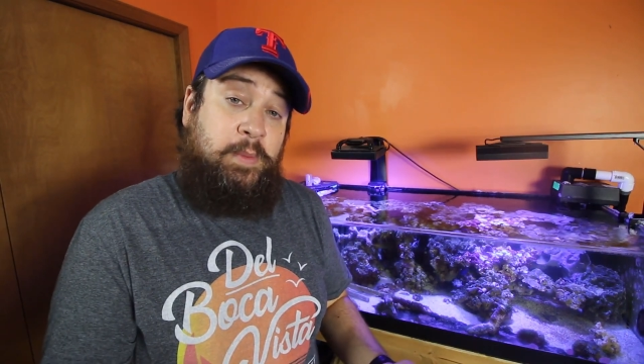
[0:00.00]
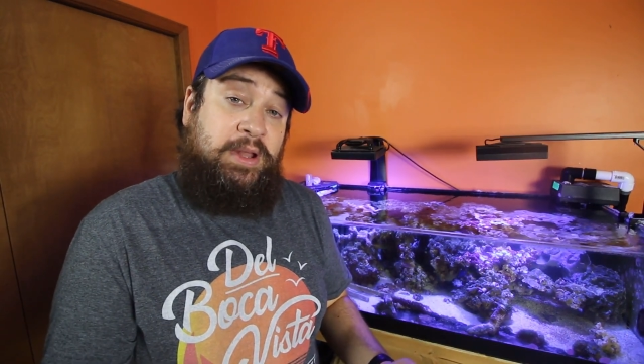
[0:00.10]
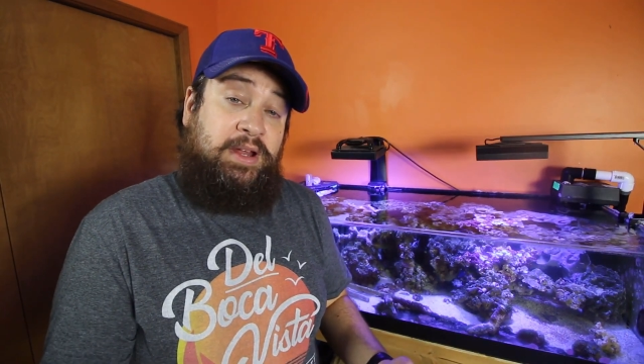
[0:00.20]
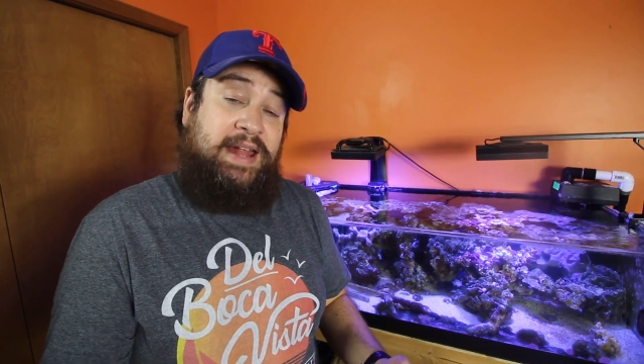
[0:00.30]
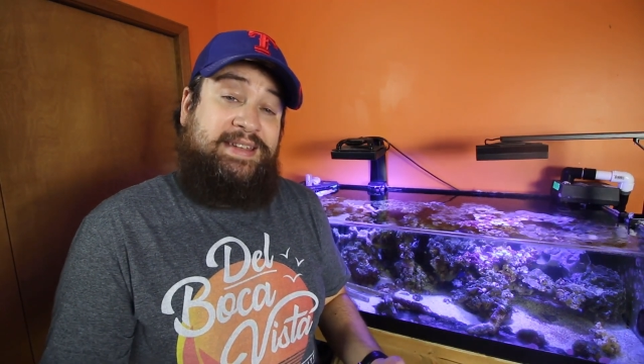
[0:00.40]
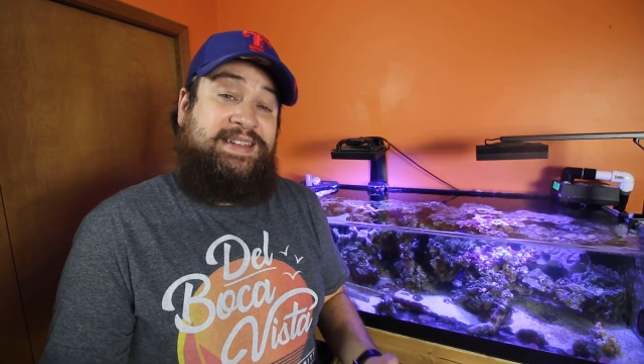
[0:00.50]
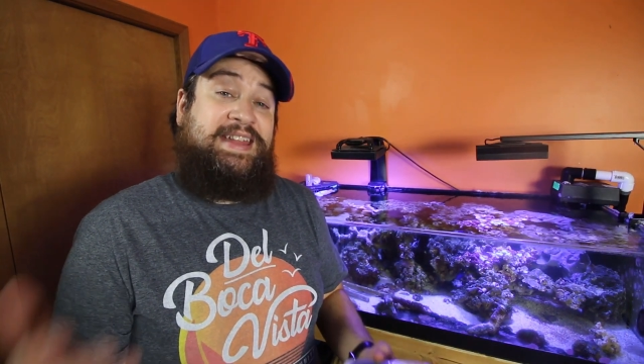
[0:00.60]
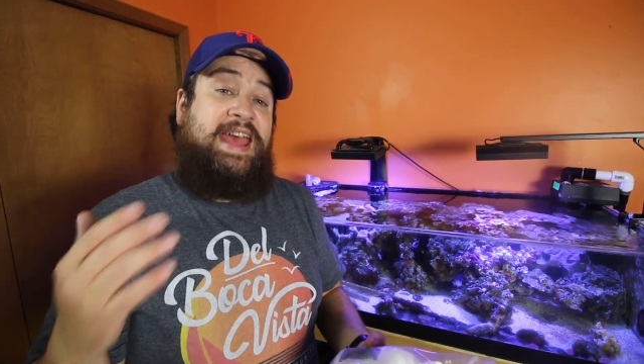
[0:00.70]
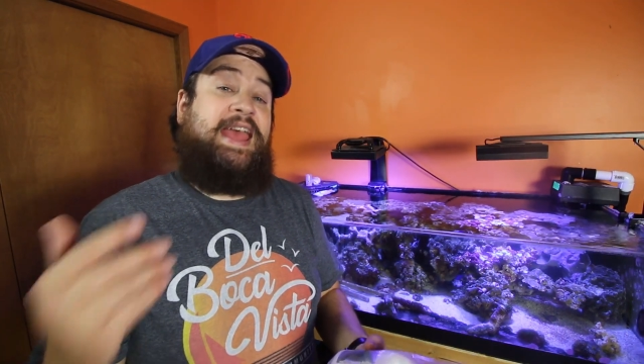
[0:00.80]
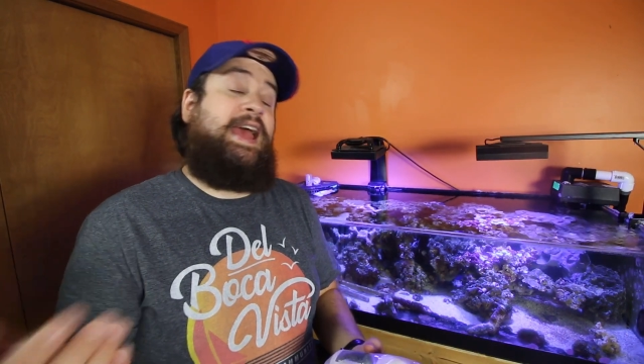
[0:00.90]
gonna be looking at
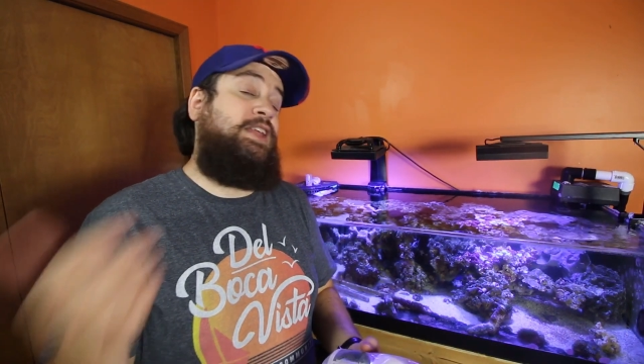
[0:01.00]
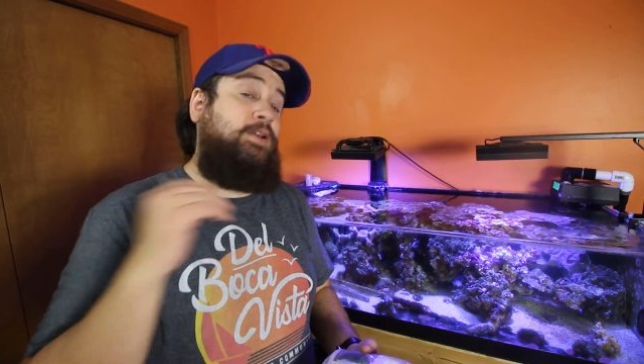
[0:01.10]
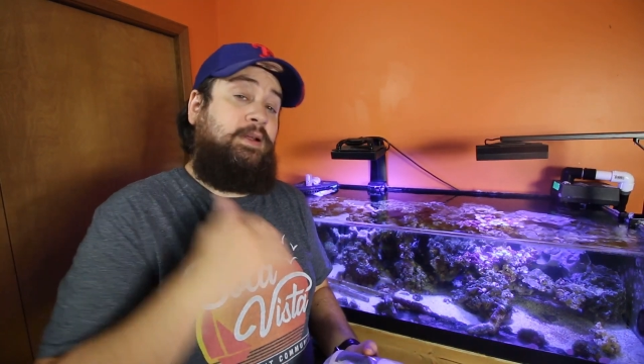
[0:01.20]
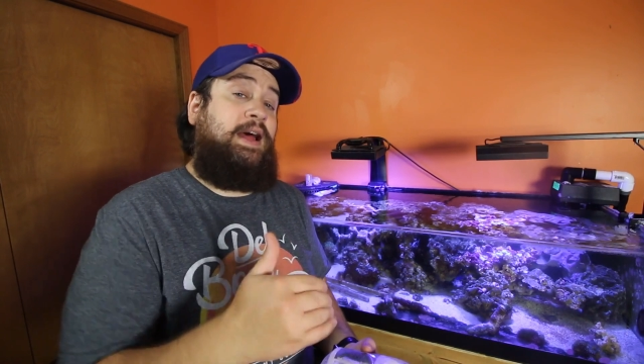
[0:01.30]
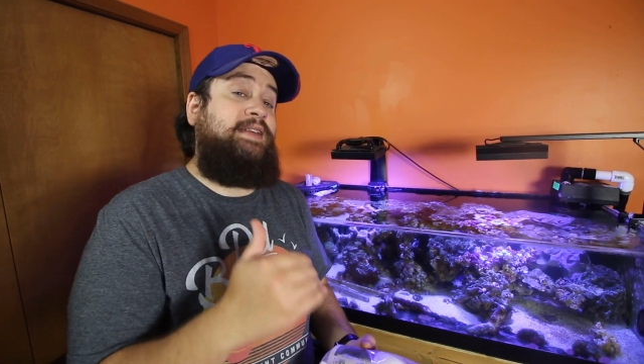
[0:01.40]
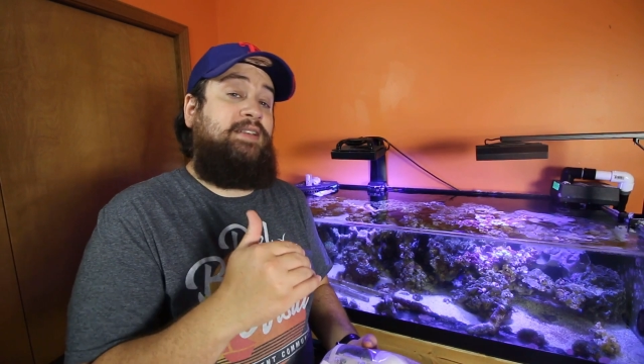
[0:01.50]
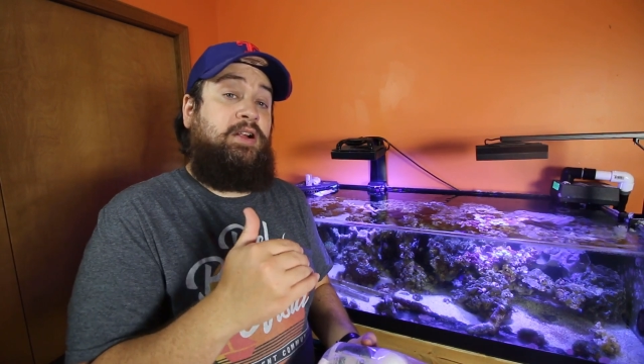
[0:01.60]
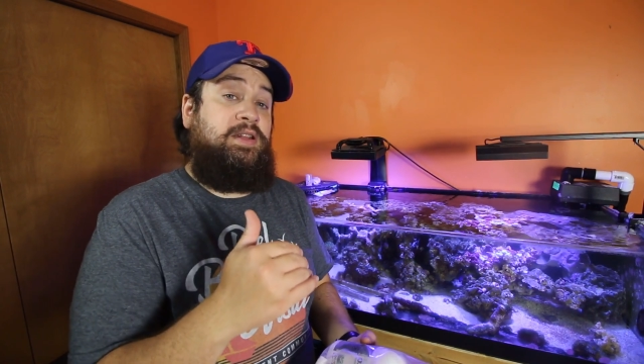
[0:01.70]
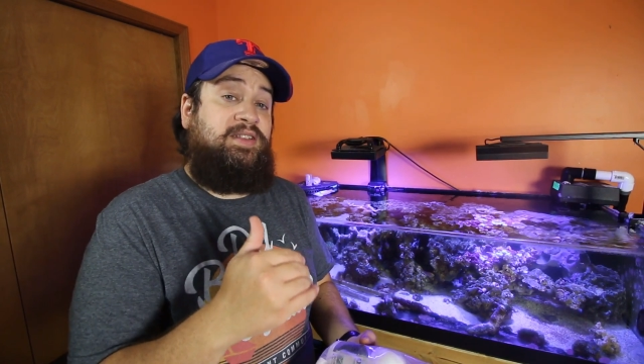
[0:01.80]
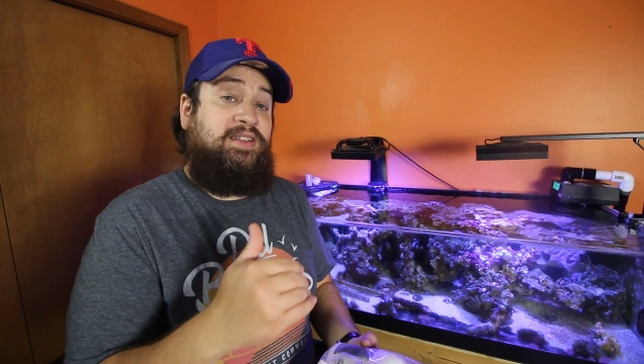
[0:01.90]
today and utilizing
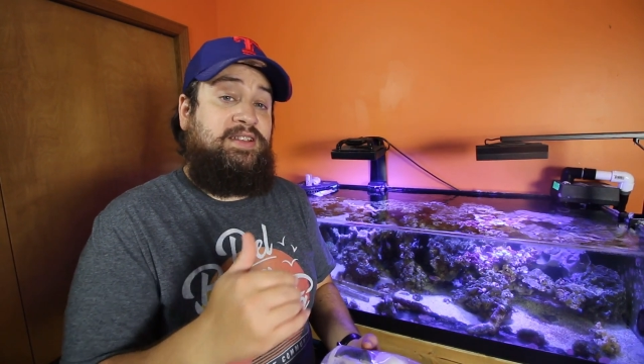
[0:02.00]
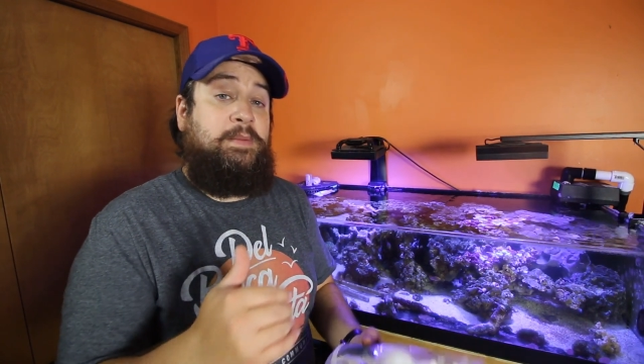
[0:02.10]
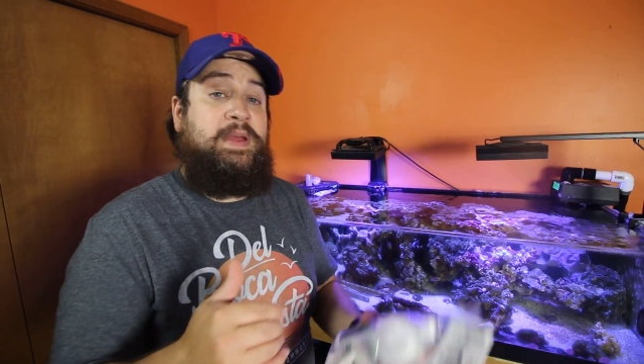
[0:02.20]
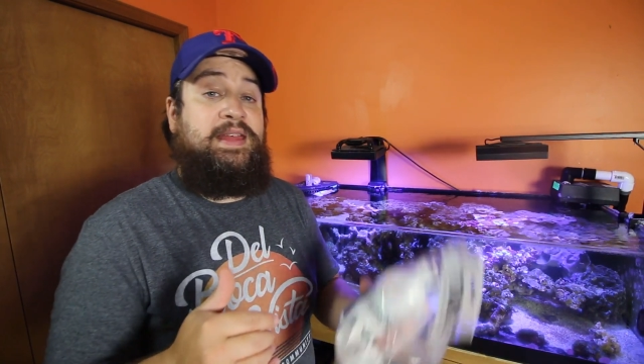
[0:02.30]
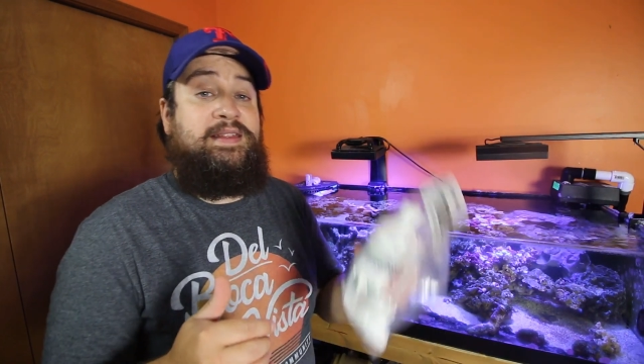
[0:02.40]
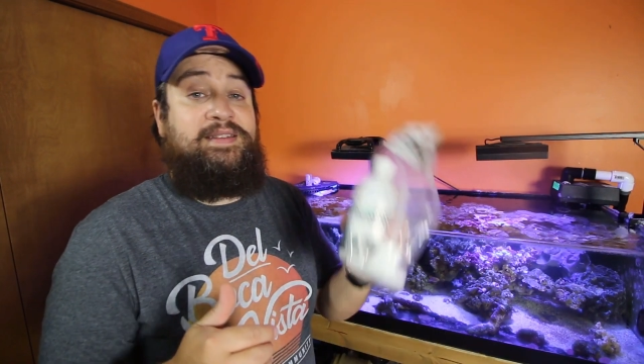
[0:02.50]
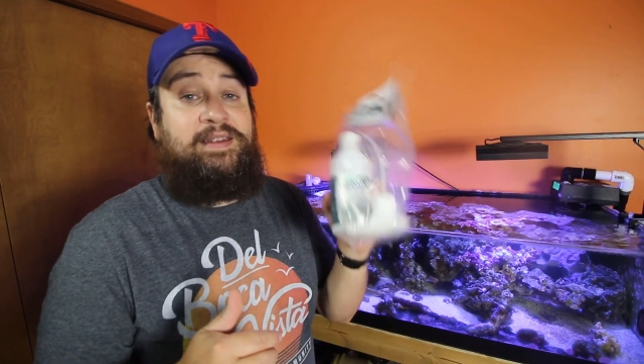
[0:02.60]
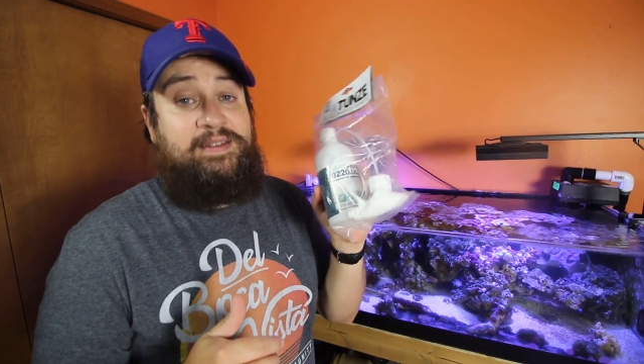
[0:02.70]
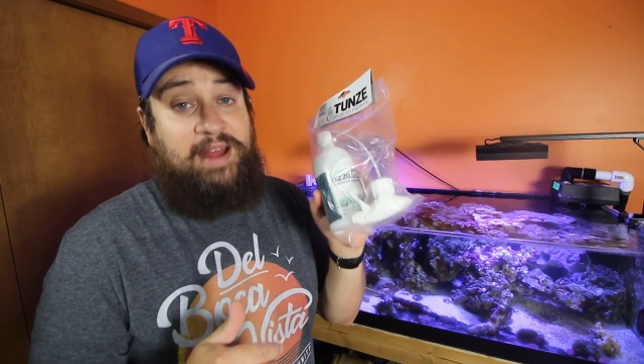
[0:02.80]
on the system is